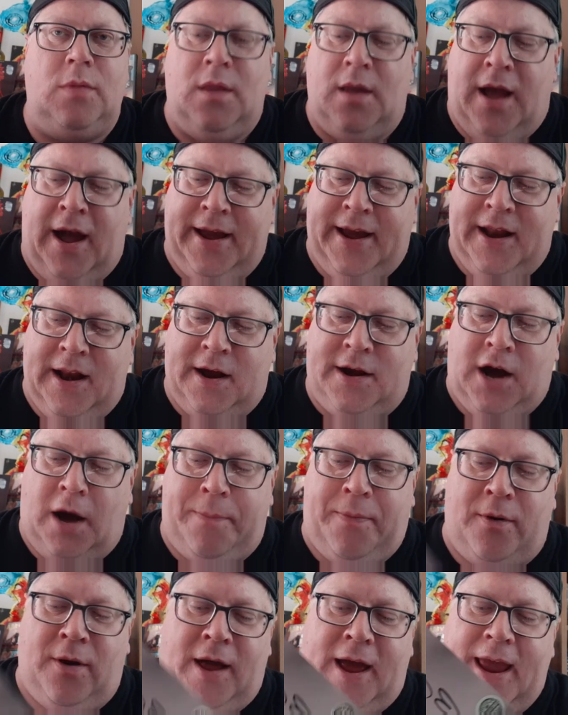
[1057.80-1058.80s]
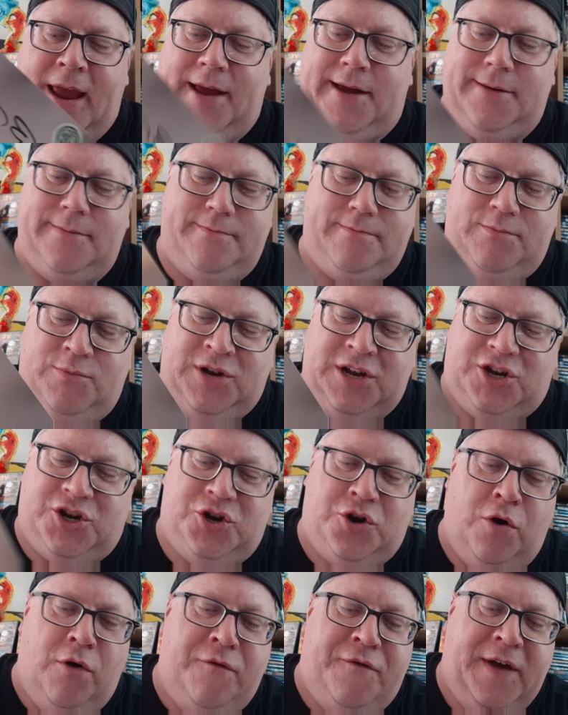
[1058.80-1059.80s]
I get a couple like just
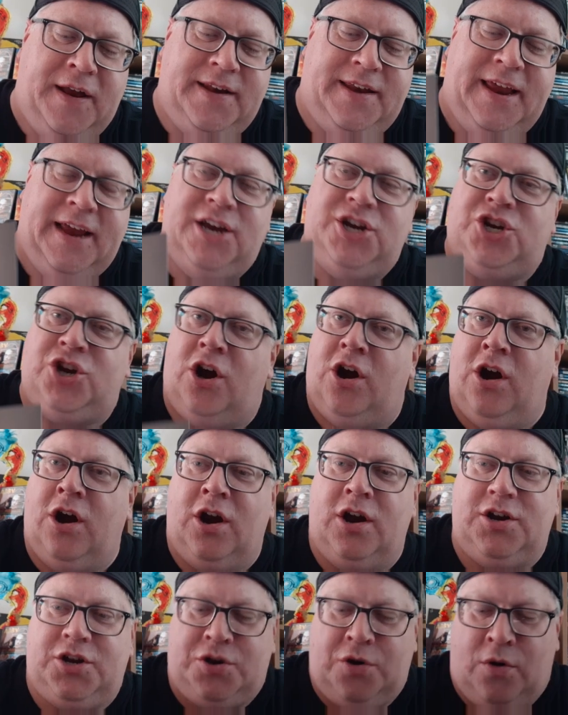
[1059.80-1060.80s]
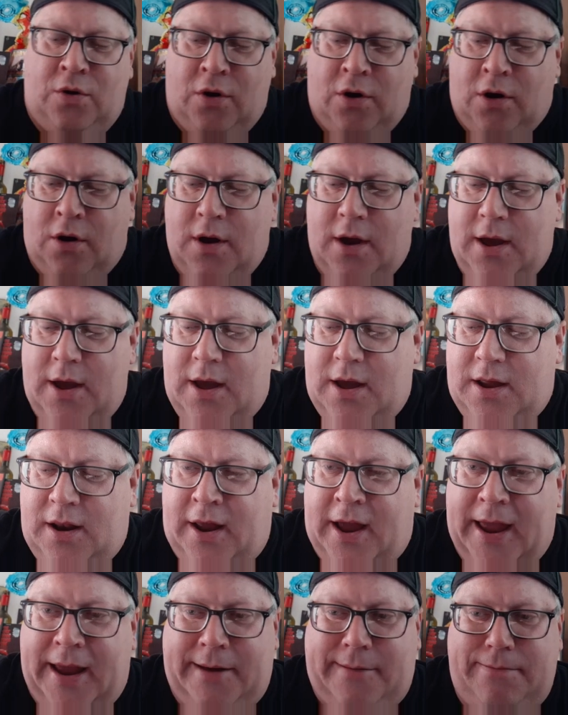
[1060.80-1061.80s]
goofy t-shirts or
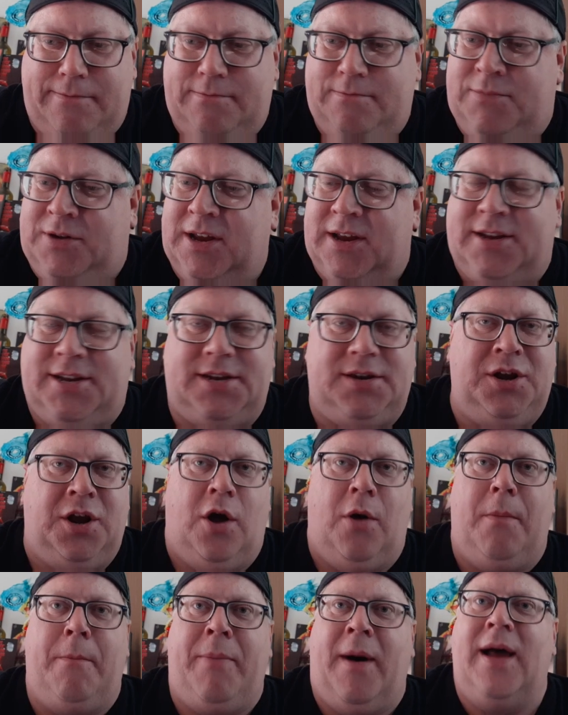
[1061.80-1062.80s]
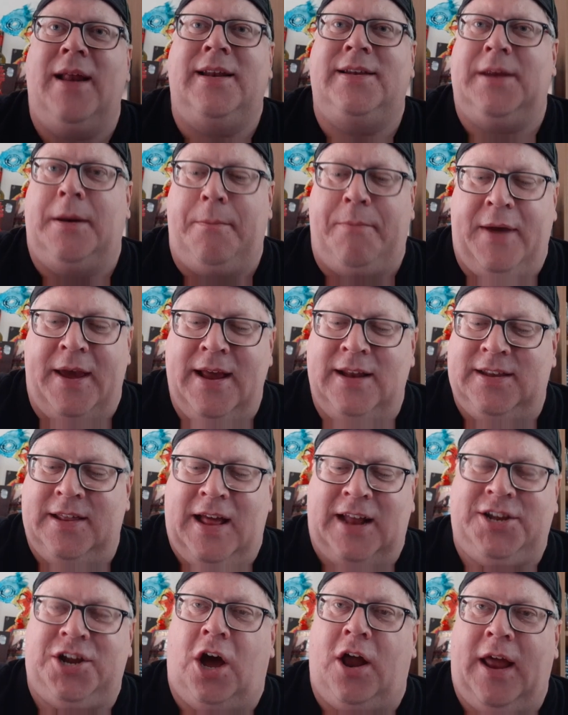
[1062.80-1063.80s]
like just, you know, buttons and pins, and
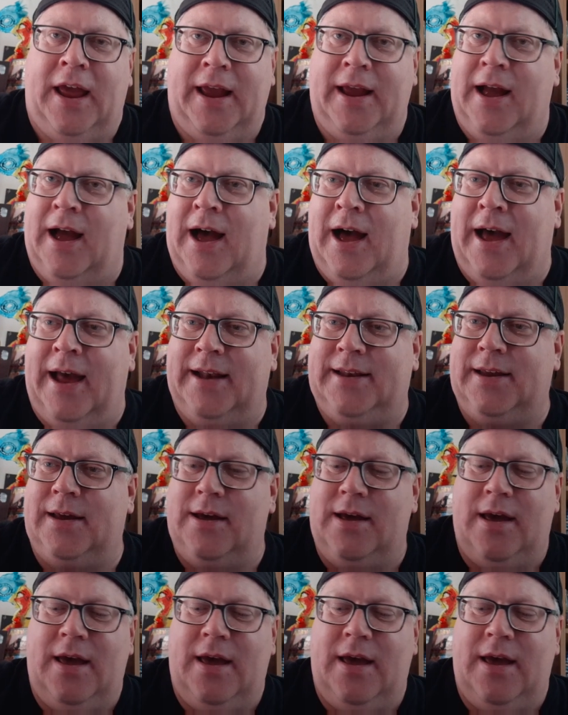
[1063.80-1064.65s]
that's all I got.